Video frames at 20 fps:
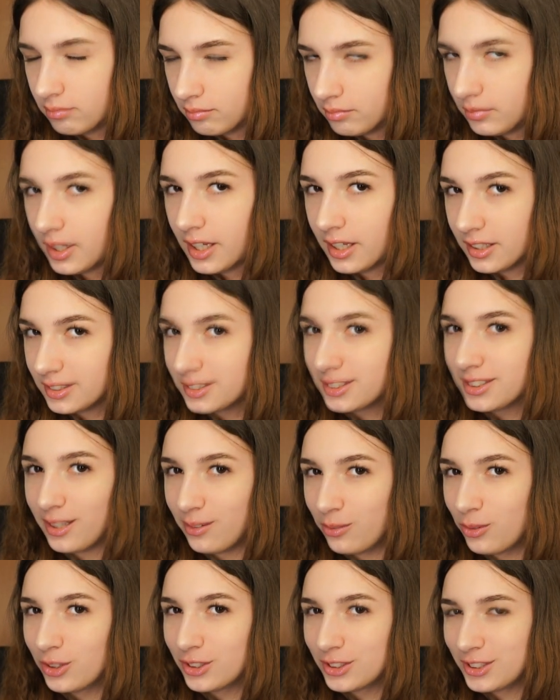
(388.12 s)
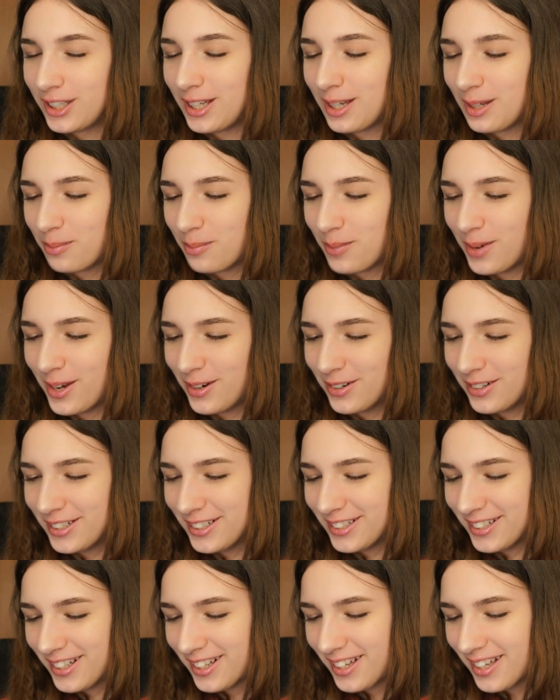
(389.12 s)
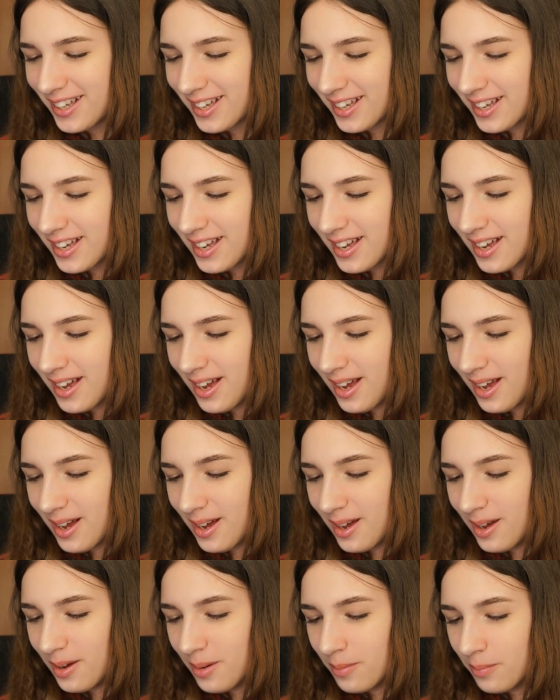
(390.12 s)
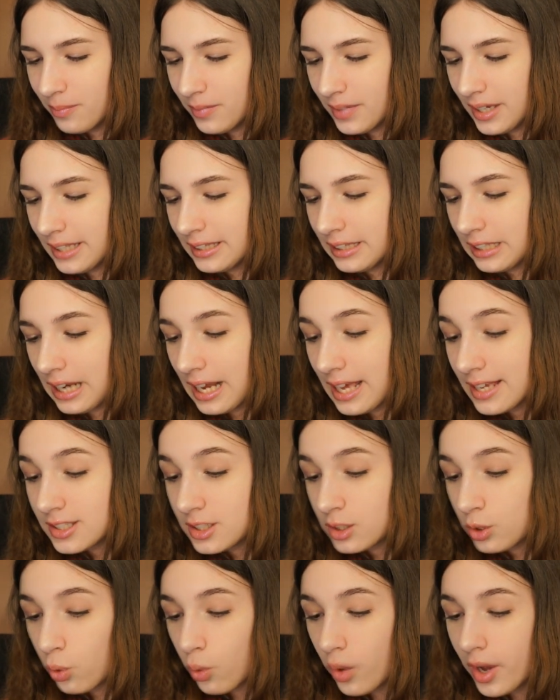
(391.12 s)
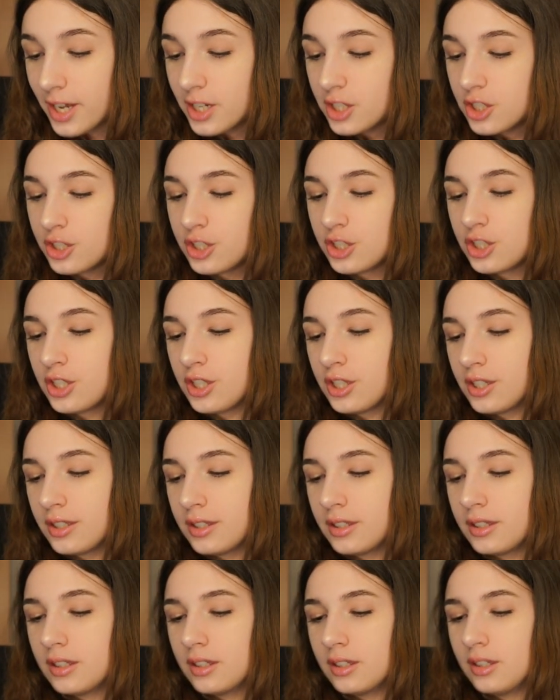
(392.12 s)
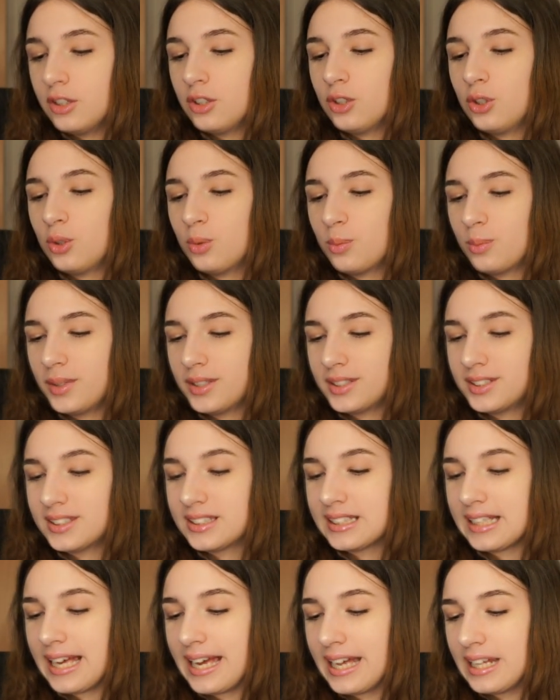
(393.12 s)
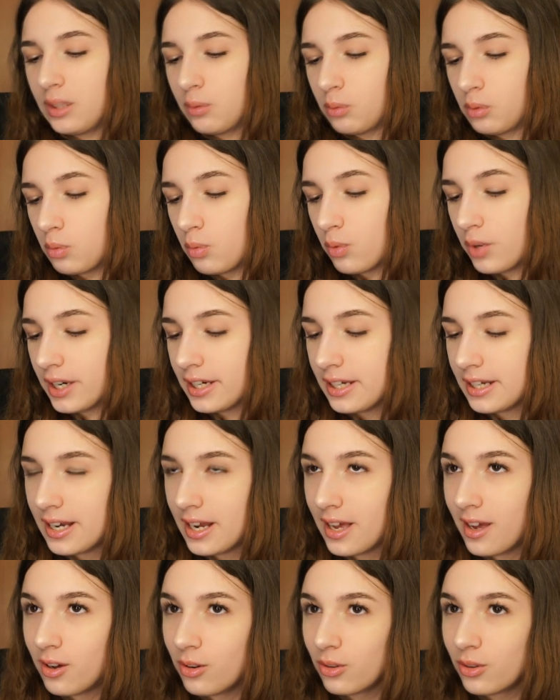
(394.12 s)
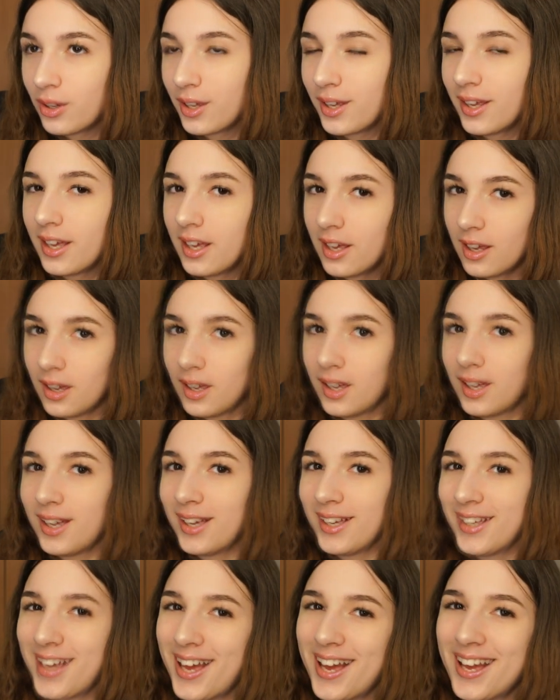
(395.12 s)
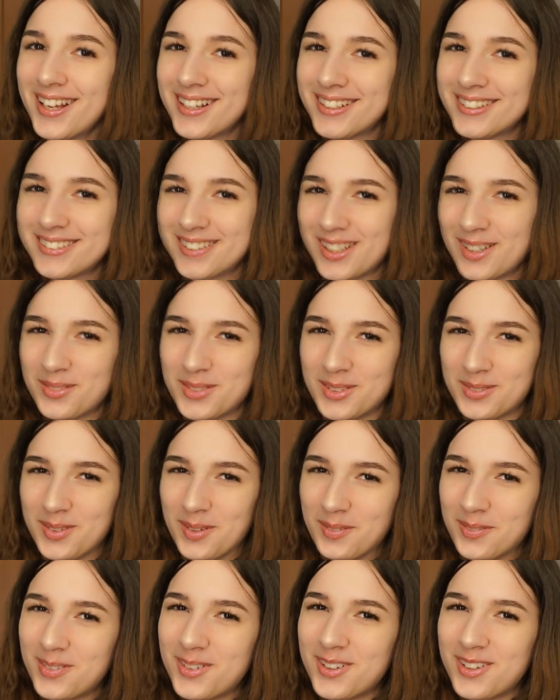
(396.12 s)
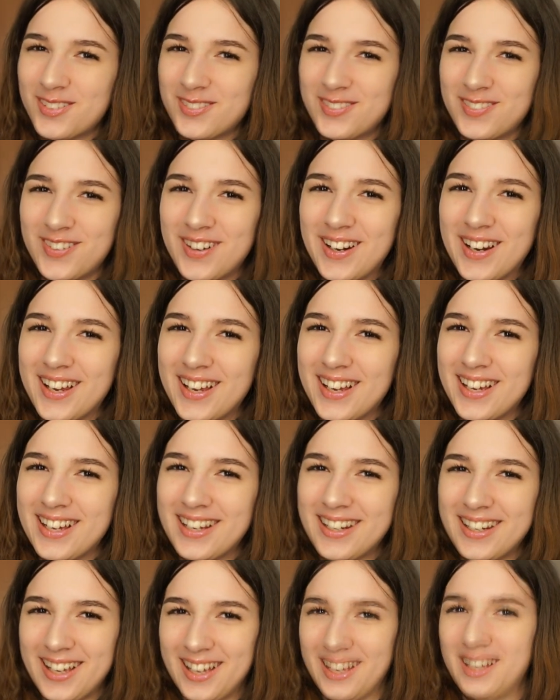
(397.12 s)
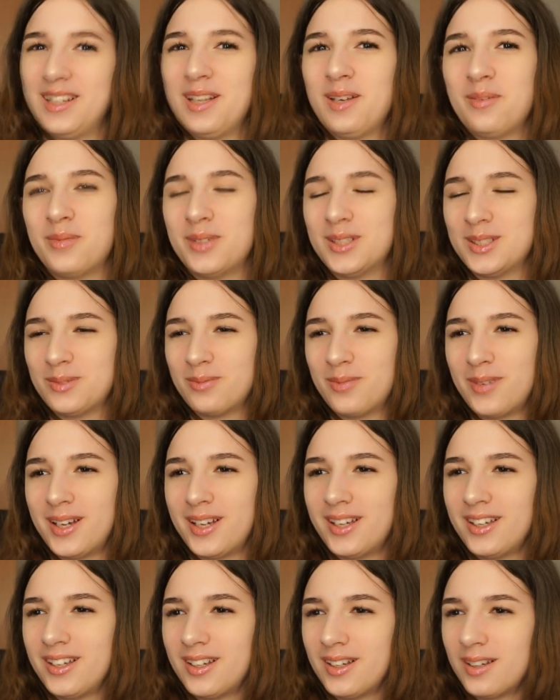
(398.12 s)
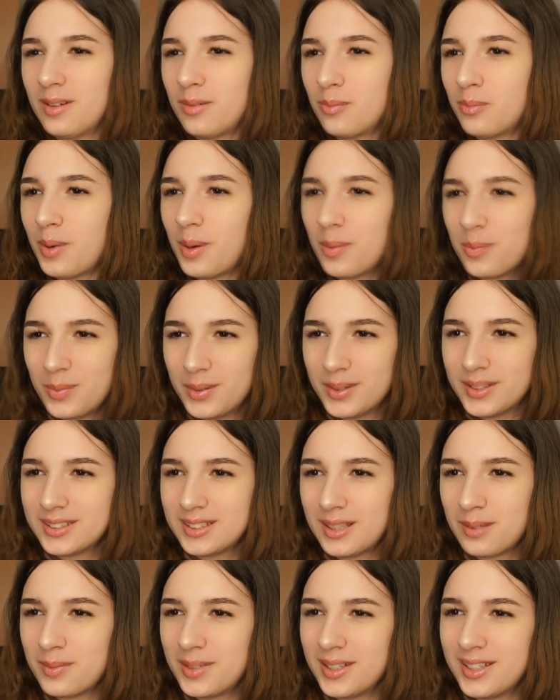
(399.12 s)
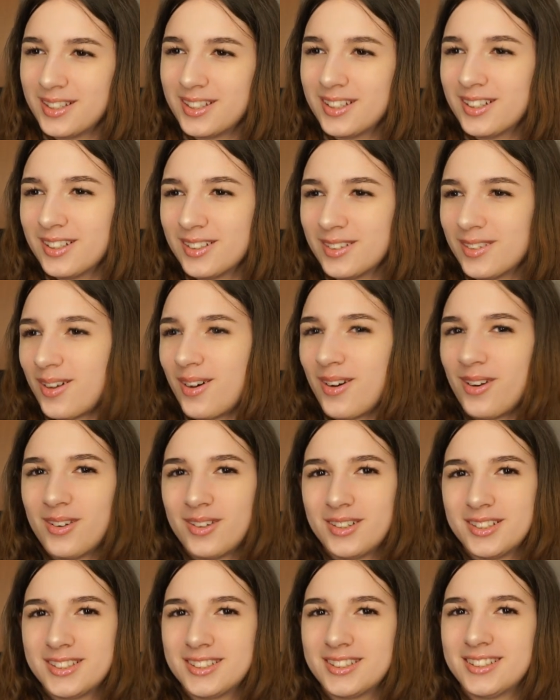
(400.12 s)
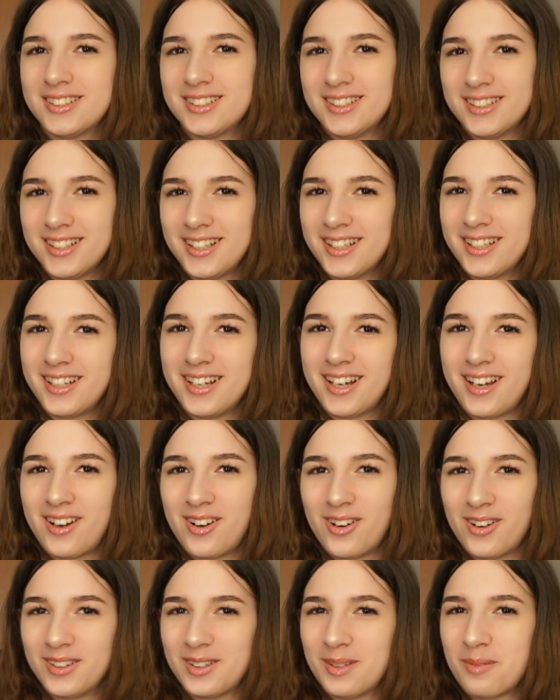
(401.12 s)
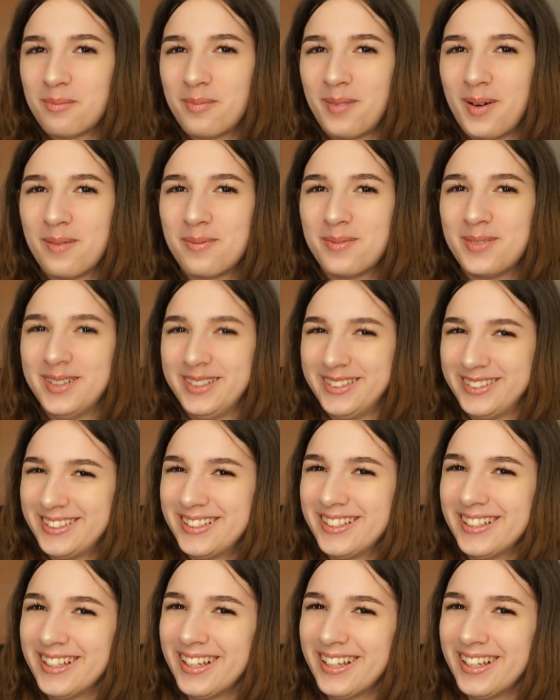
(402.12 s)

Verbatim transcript: Yes, I want to get married. Um, and the last question, do you miss anyone right now? Yes, I miss my boyfriend and I miss my puppies, I mean dogs, like I call them puppies,